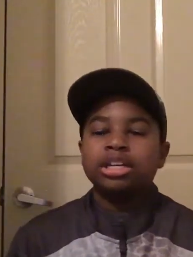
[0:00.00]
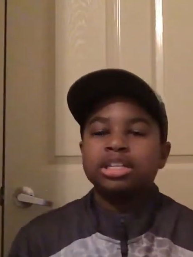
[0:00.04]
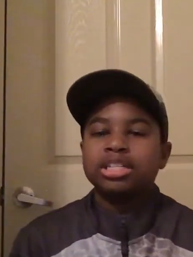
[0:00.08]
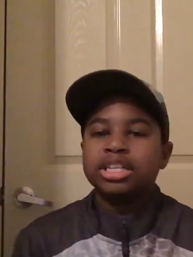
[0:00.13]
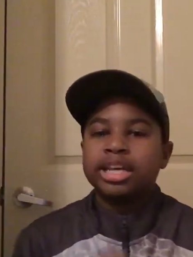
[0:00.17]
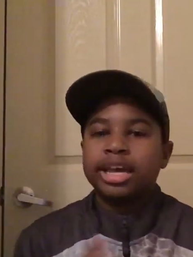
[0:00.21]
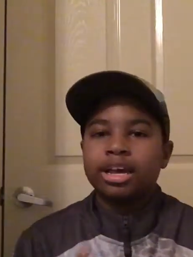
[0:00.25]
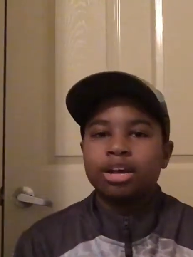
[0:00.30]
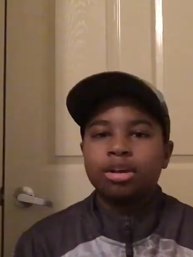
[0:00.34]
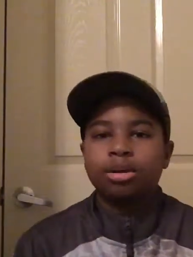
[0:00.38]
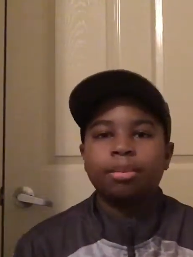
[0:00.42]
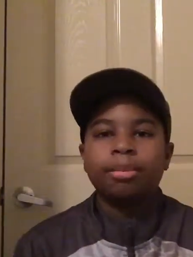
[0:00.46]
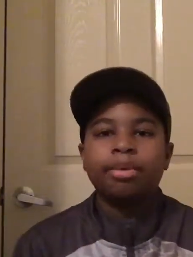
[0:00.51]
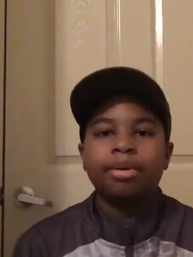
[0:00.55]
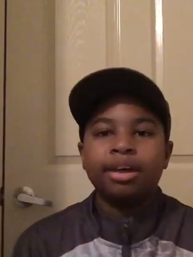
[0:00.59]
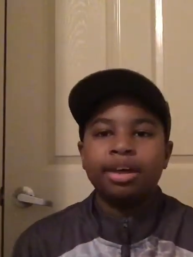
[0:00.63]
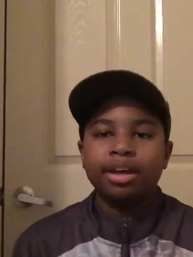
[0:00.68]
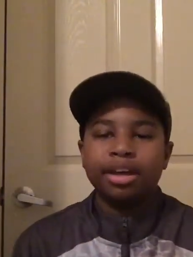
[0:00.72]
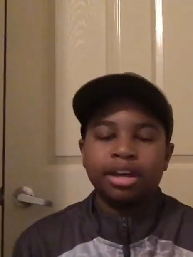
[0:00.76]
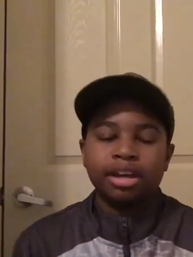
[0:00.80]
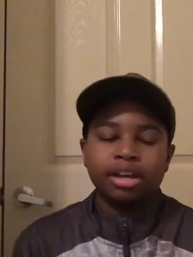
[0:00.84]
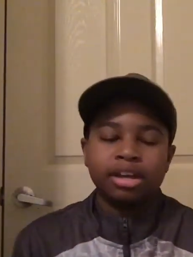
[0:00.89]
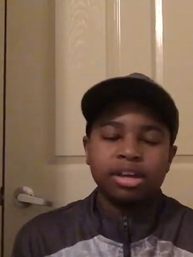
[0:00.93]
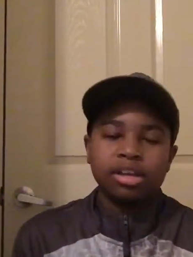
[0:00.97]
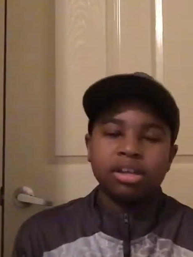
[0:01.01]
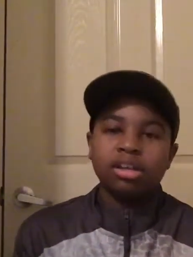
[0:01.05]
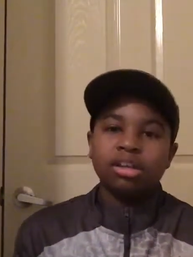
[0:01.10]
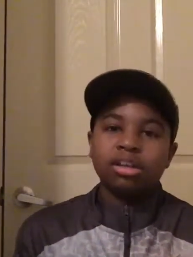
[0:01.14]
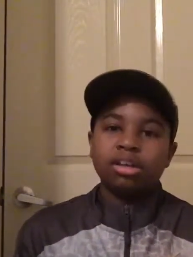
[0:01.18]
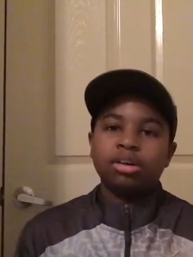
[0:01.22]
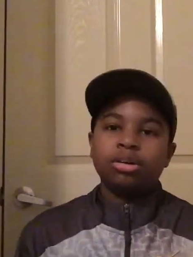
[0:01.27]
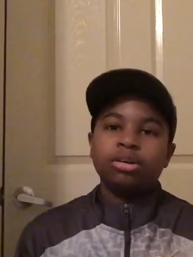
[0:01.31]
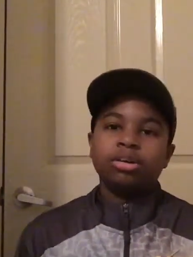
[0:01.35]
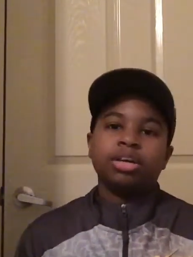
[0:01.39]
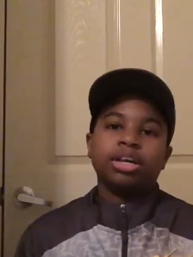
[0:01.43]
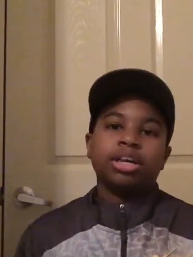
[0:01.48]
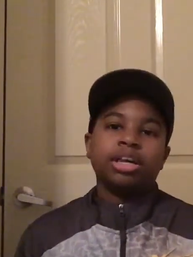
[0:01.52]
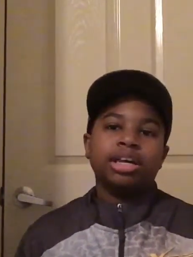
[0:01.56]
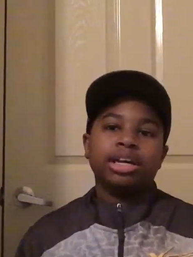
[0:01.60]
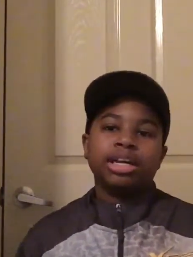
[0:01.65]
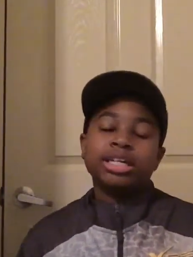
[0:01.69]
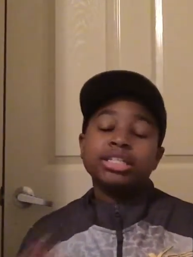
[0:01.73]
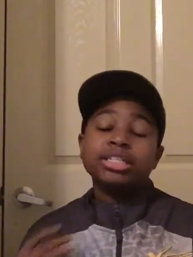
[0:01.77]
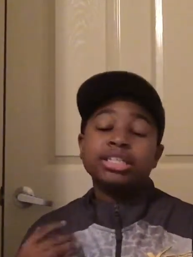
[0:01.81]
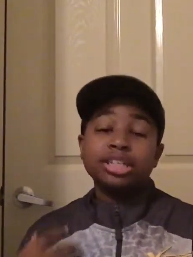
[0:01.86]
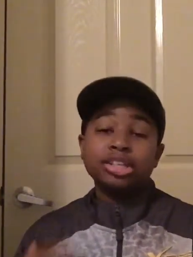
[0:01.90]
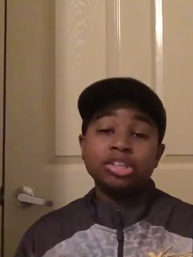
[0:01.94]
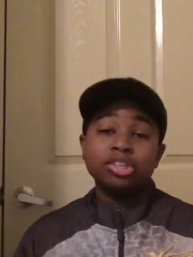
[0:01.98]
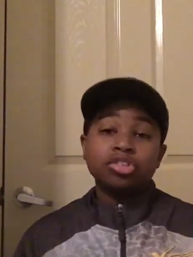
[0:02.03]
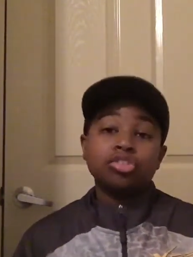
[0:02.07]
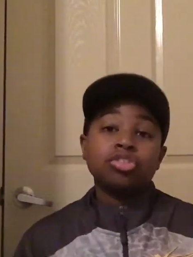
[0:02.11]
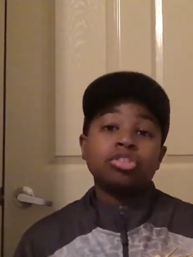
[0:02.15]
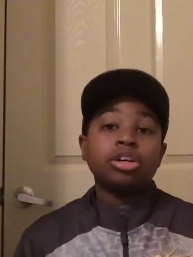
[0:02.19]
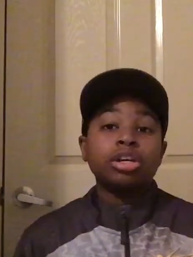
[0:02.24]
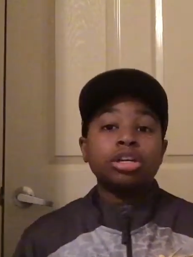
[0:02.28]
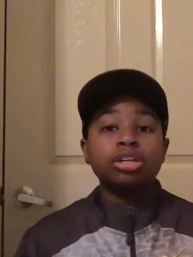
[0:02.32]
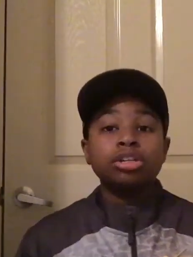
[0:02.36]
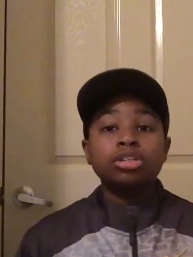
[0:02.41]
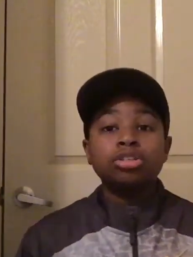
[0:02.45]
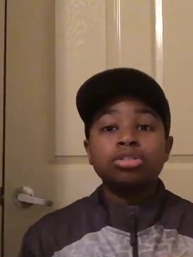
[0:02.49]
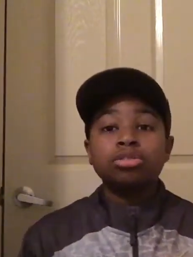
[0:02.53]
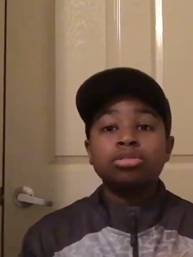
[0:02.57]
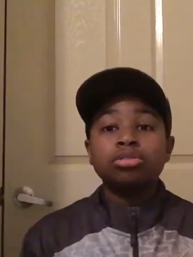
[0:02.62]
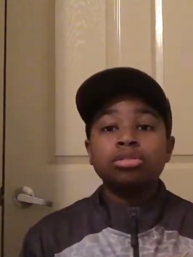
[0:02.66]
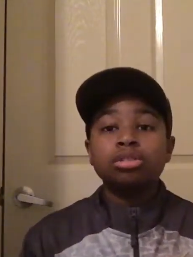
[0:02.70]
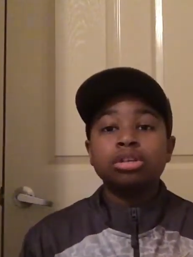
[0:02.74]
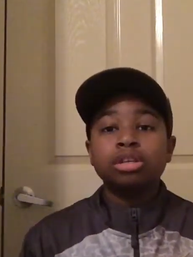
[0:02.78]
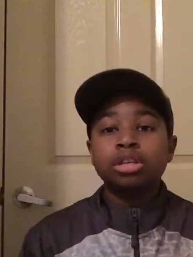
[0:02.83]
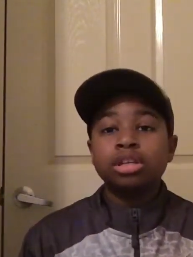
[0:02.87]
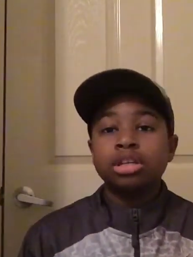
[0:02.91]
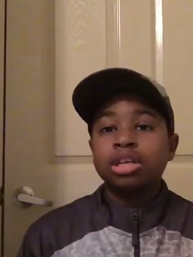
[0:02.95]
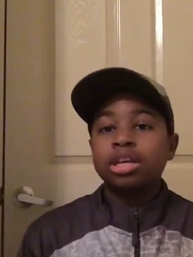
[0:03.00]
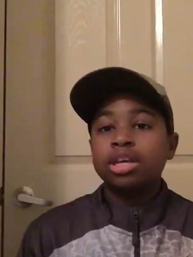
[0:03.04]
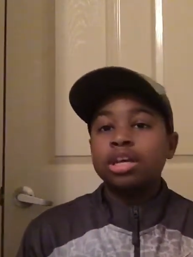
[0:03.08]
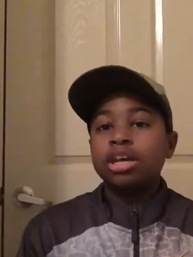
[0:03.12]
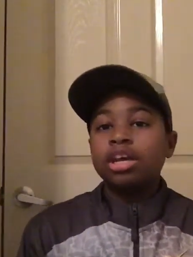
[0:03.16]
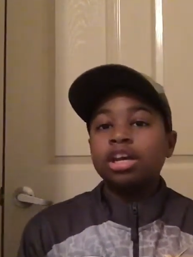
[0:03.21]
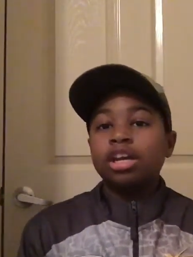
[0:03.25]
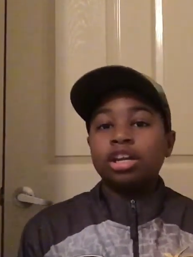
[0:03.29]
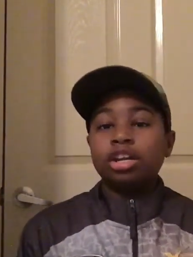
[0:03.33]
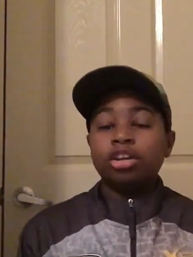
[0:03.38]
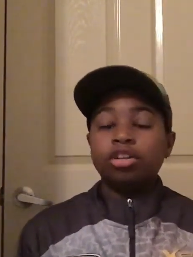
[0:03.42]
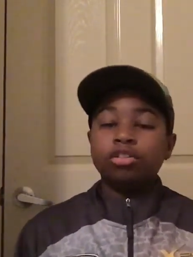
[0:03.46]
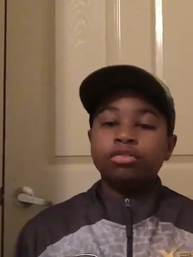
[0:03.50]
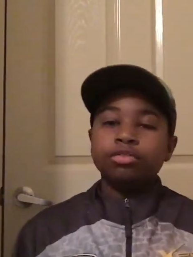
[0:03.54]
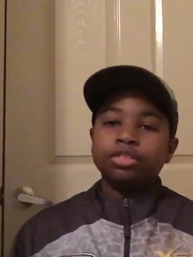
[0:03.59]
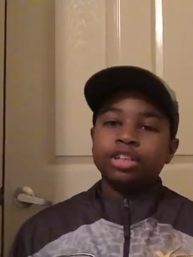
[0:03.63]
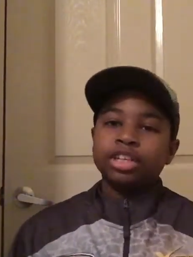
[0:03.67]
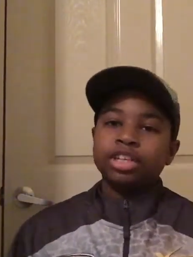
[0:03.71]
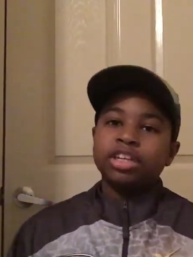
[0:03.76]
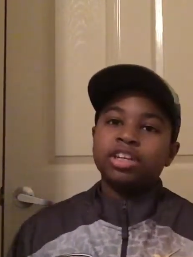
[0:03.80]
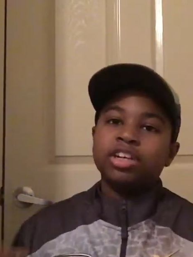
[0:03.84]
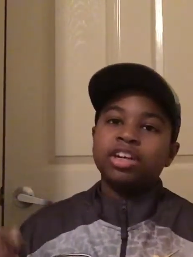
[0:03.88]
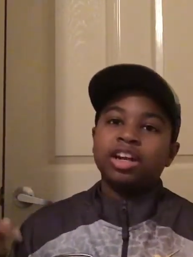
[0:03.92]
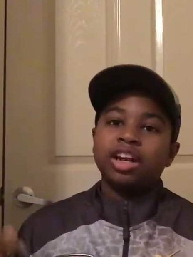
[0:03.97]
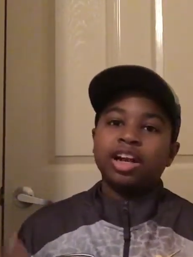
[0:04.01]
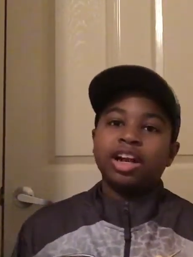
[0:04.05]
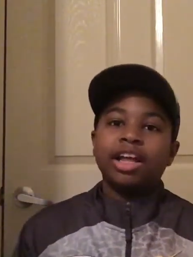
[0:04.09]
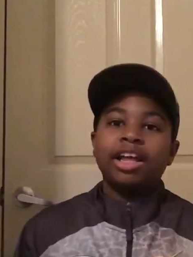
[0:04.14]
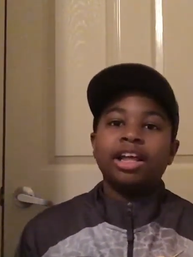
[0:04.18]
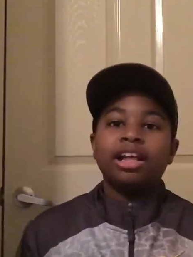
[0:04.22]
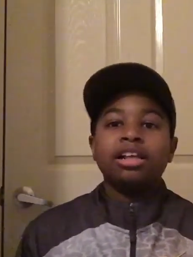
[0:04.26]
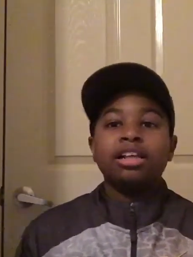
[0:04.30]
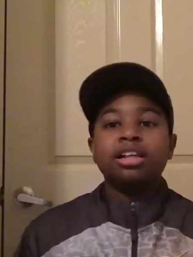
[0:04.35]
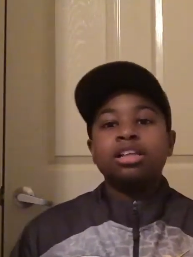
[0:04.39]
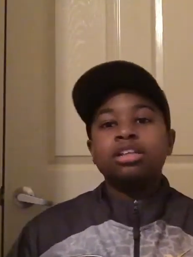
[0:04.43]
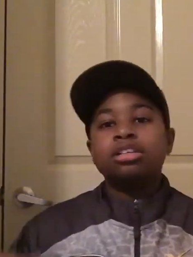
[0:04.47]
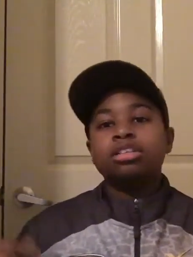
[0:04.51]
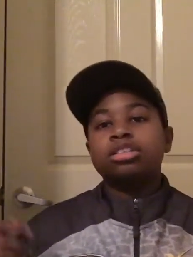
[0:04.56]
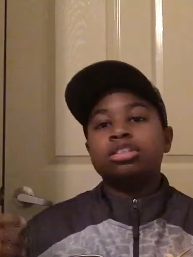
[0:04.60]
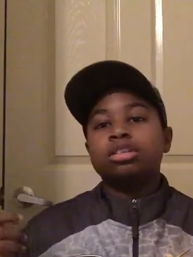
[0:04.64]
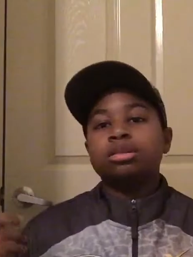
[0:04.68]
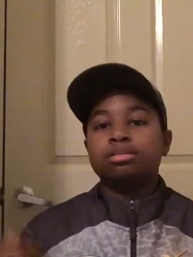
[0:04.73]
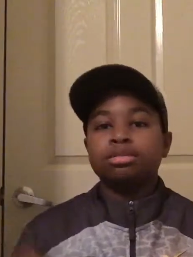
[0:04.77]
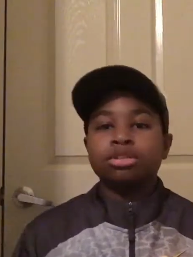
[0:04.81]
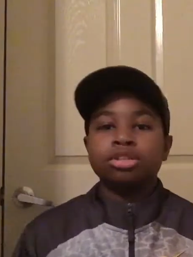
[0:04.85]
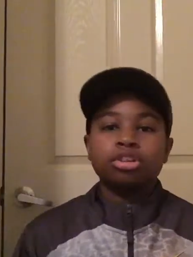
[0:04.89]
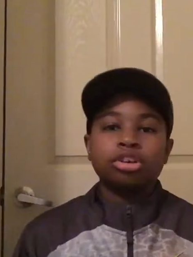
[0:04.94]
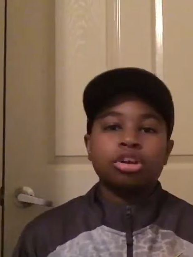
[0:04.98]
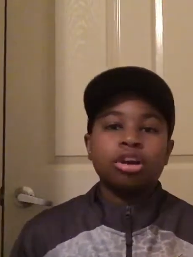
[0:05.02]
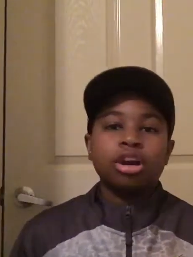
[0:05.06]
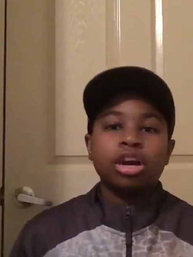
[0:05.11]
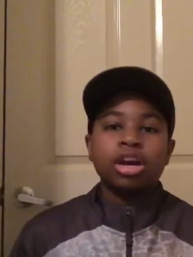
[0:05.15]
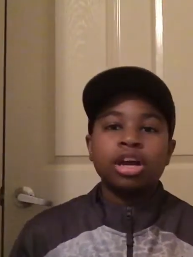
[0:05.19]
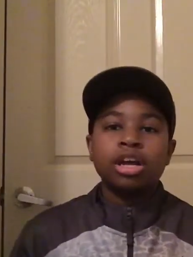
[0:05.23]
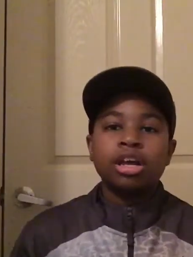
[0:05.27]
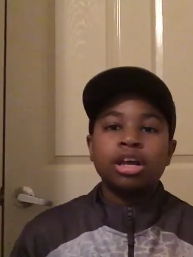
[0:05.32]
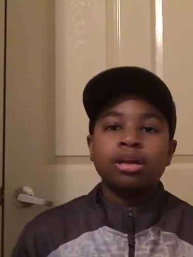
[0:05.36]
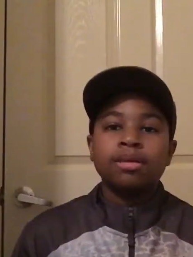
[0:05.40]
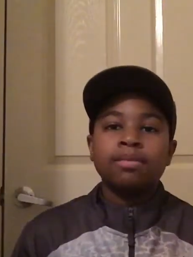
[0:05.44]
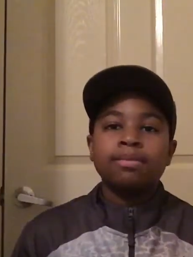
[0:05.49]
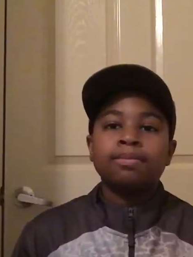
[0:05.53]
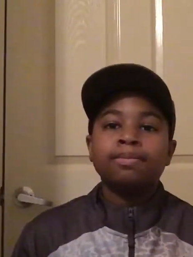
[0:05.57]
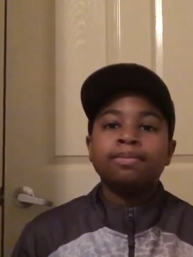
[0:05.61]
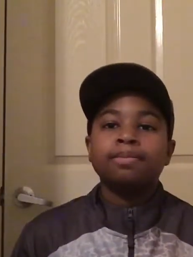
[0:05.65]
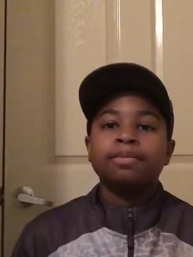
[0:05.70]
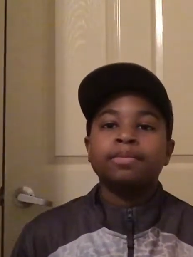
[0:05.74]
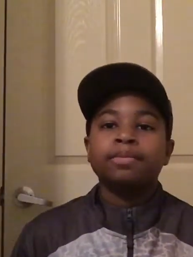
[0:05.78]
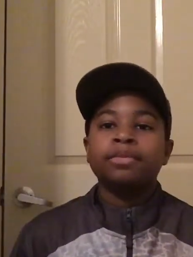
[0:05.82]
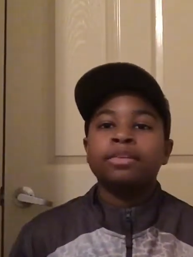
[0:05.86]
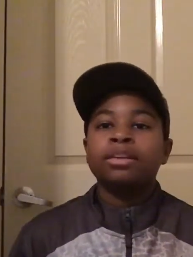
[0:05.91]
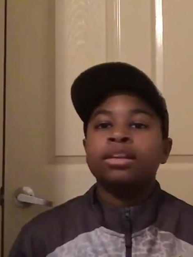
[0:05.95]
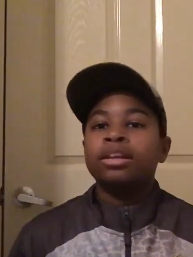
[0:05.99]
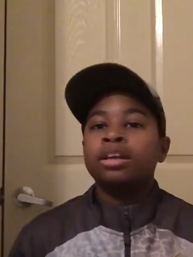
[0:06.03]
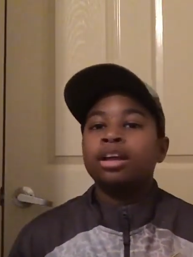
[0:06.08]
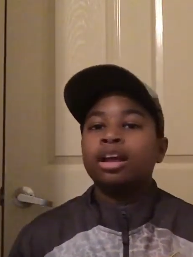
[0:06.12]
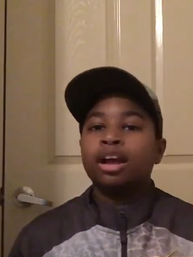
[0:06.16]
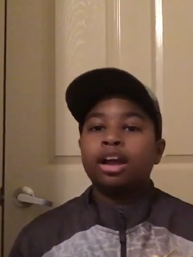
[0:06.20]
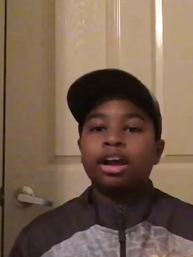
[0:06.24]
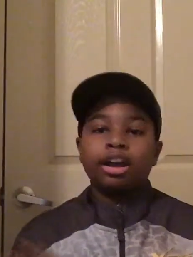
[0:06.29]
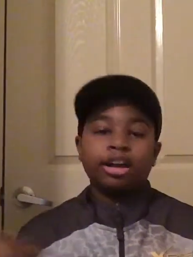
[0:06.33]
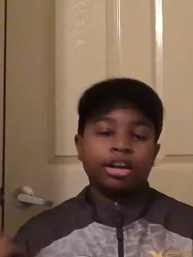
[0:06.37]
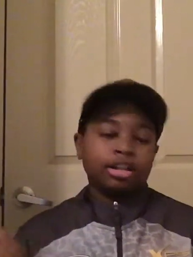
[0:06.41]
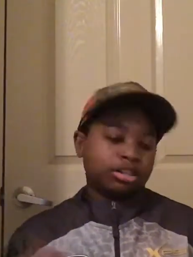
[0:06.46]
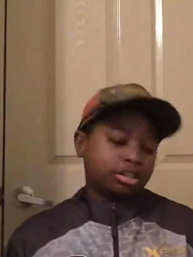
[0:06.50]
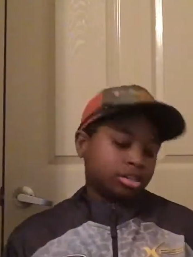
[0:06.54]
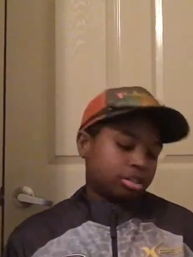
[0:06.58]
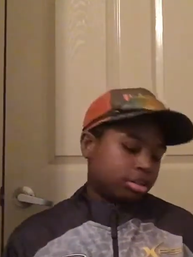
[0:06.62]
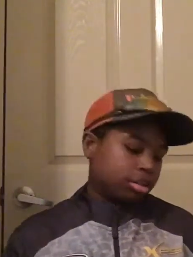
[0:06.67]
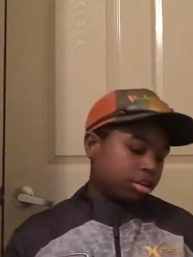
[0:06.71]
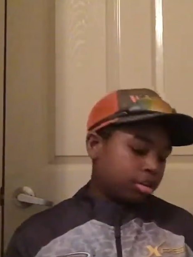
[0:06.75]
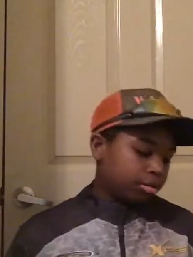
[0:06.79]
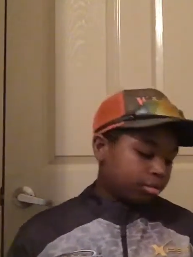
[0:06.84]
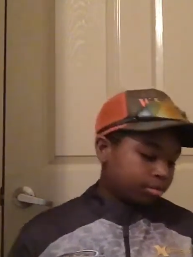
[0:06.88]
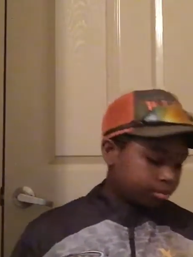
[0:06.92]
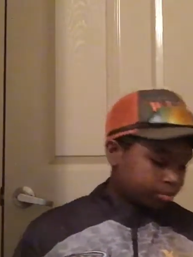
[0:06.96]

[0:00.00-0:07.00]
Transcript: tackle bag. Okay, let's get straight into it. Don't forget to like, subscribe. All right, y'all.